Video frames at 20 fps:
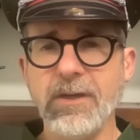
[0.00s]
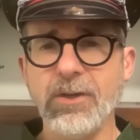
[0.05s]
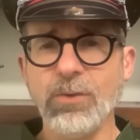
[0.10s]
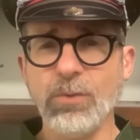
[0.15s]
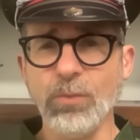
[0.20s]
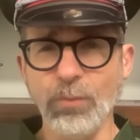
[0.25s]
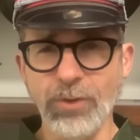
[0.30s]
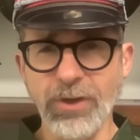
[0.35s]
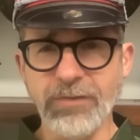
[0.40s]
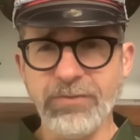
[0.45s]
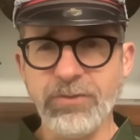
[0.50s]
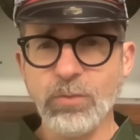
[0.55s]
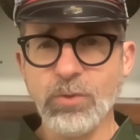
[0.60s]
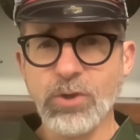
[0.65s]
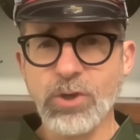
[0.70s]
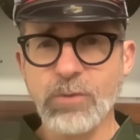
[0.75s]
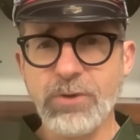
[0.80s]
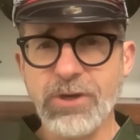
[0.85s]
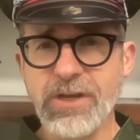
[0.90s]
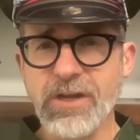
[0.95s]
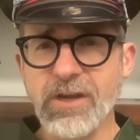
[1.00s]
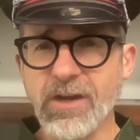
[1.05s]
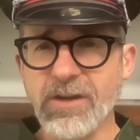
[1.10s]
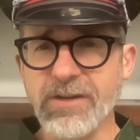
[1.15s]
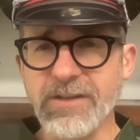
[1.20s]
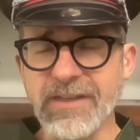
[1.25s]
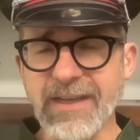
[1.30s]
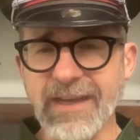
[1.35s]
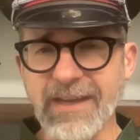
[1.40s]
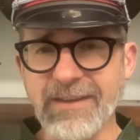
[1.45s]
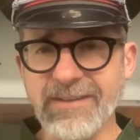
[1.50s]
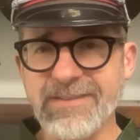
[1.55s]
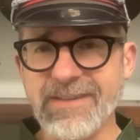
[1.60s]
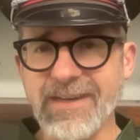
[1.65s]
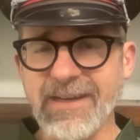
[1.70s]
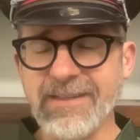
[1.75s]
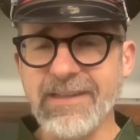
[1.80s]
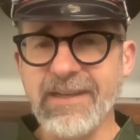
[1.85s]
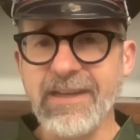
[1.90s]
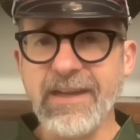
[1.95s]
We have to work pretty hard to get
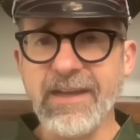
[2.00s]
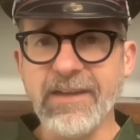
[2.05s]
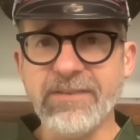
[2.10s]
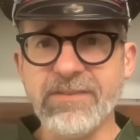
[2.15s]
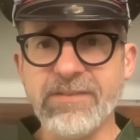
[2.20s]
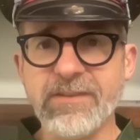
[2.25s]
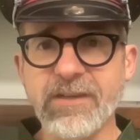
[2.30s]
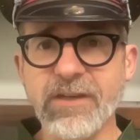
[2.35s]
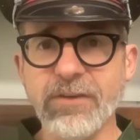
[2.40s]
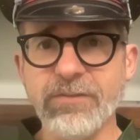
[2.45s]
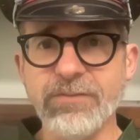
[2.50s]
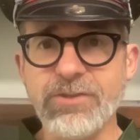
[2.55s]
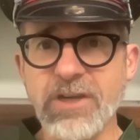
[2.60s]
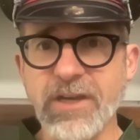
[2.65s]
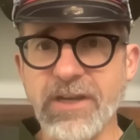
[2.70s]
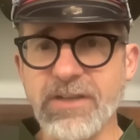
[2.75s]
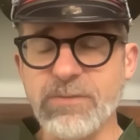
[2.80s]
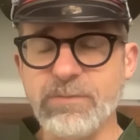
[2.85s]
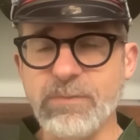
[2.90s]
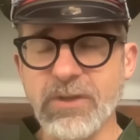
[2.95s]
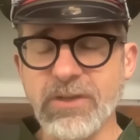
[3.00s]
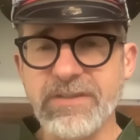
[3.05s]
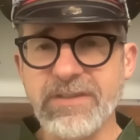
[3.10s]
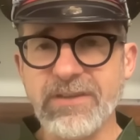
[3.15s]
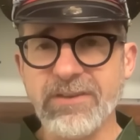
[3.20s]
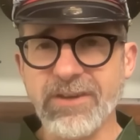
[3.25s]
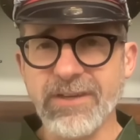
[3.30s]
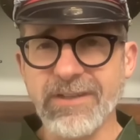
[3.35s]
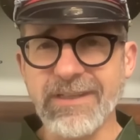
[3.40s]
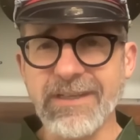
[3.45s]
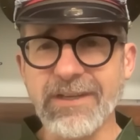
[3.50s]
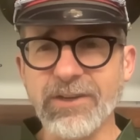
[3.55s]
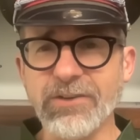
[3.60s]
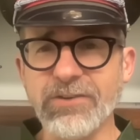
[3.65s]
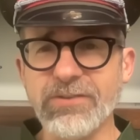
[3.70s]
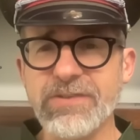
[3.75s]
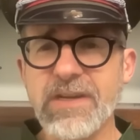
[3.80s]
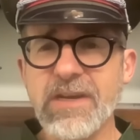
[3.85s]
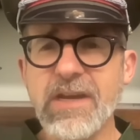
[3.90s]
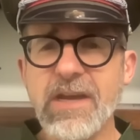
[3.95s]
inside the heads of Chinese military
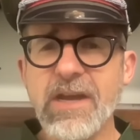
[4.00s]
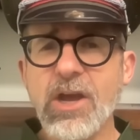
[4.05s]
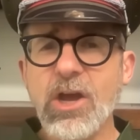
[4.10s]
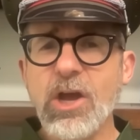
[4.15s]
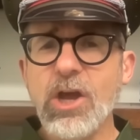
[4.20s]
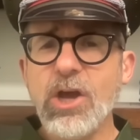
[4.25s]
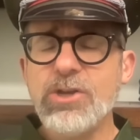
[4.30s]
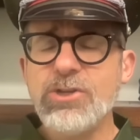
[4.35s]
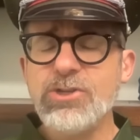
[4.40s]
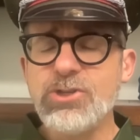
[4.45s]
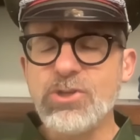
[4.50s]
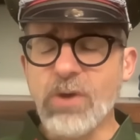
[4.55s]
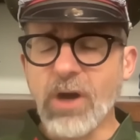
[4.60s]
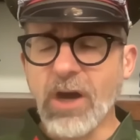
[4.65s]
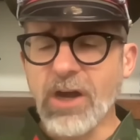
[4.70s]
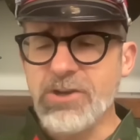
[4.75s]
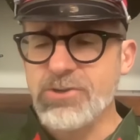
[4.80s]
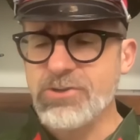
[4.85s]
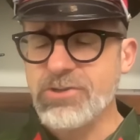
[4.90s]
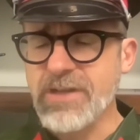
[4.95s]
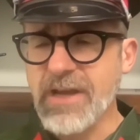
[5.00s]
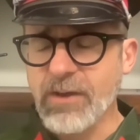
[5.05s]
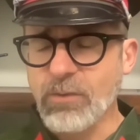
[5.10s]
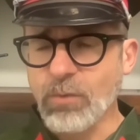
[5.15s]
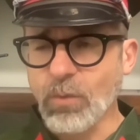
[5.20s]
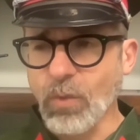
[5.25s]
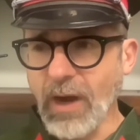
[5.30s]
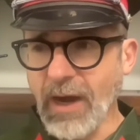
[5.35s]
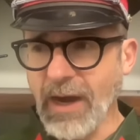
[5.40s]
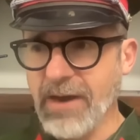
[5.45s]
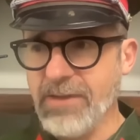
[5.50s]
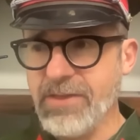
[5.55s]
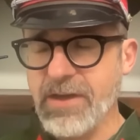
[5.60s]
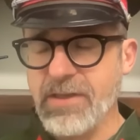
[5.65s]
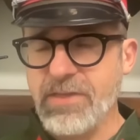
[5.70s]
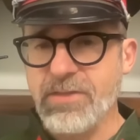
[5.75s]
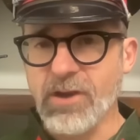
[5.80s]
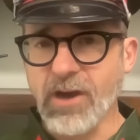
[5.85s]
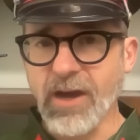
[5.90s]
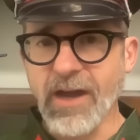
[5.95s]
leaders to understand why they
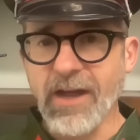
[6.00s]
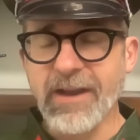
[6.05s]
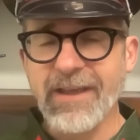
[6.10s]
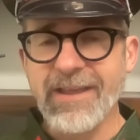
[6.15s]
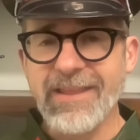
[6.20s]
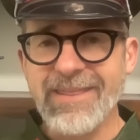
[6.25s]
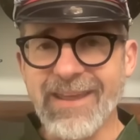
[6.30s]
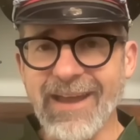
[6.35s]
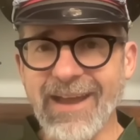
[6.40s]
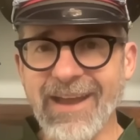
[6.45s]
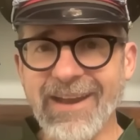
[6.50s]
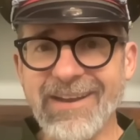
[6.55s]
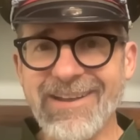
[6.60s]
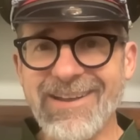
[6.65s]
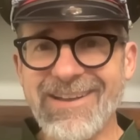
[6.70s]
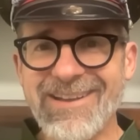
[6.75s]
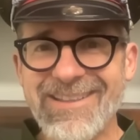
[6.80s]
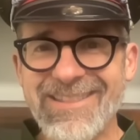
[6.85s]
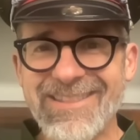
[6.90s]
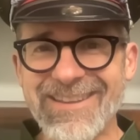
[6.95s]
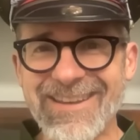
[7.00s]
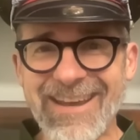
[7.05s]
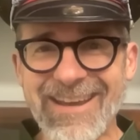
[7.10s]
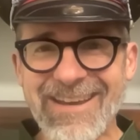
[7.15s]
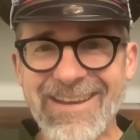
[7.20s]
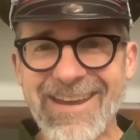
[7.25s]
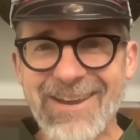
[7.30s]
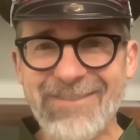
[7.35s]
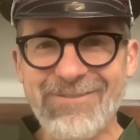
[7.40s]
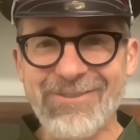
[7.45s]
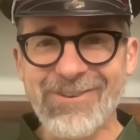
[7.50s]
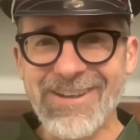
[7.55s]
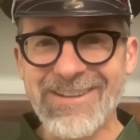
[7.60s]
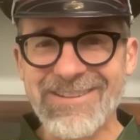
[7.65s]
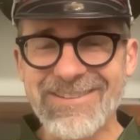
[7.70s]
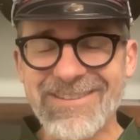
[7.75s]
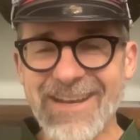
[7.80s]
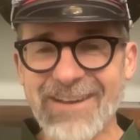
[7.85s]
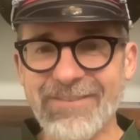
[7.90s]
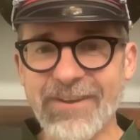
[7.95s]
thought that the
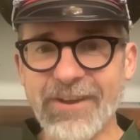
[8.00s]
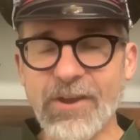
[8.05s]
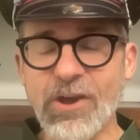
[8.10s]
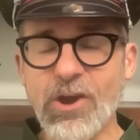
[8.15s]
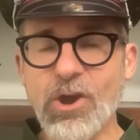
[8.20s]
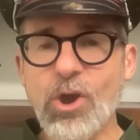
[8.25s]
AK-47